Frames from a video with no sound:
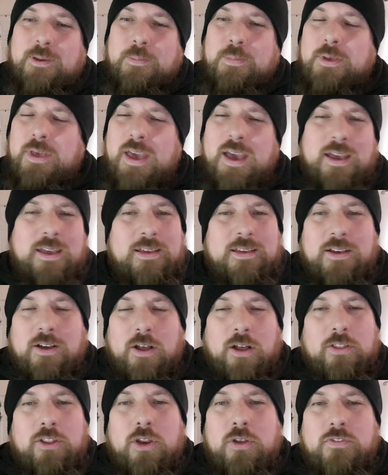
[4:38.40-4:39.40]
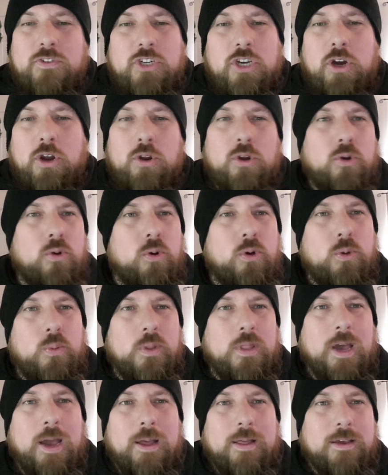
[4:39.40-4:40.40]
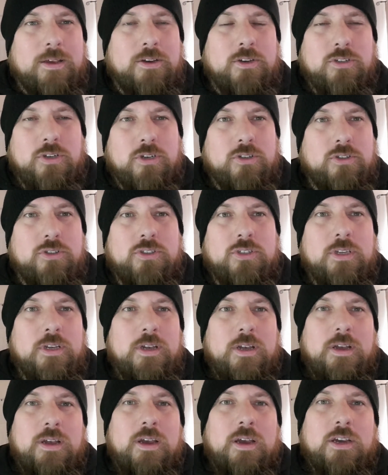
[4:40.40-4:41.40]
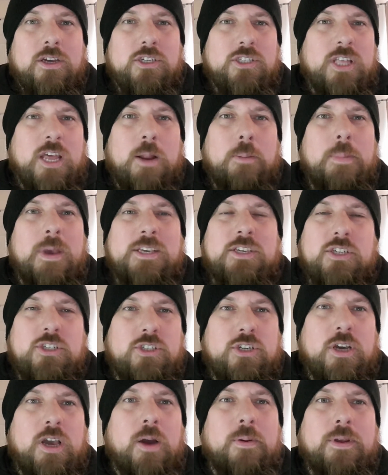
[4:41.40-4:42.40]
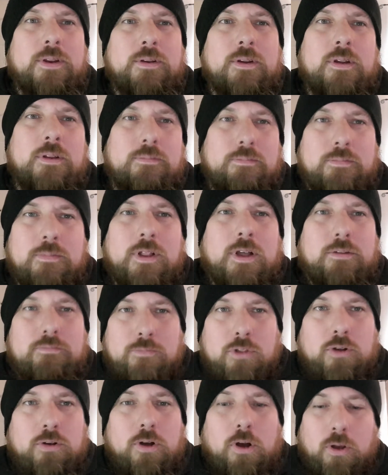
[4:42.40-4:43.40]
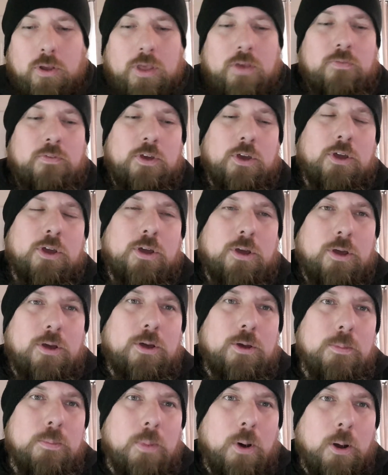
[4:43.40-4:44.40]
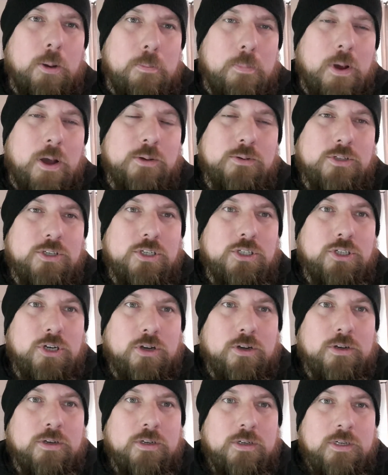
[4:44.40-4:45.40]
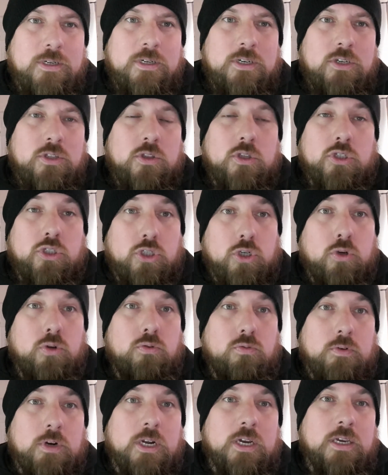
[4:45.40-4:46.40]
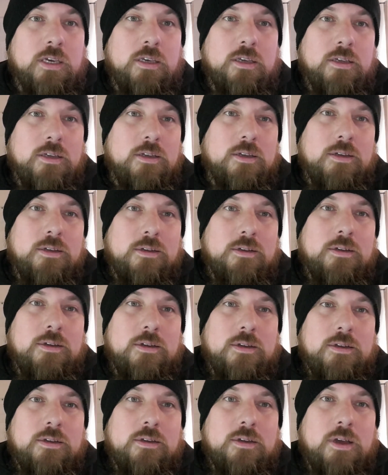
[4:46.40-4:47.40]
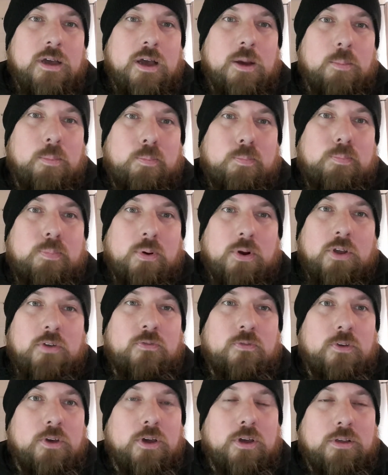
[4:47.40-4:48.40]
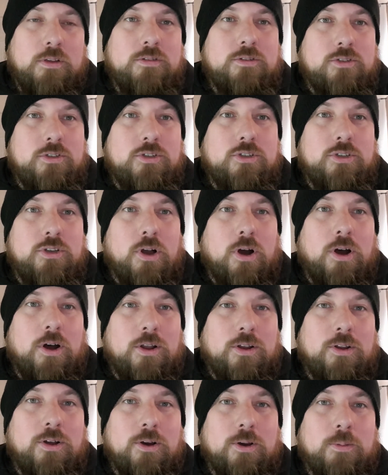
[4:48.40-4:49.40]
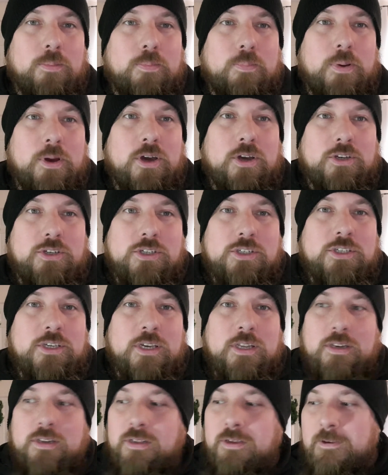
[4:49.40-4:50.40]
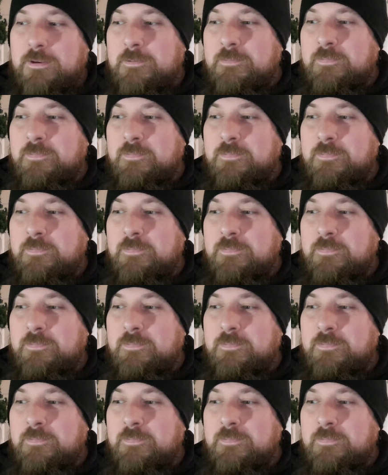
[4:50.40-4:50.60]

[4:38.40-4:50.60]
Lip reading: But yeah, I don't know if she got annoyed with that, because then I messaged her going, look, I'll give you combined postage on the jewellery, but if you start like purchasing,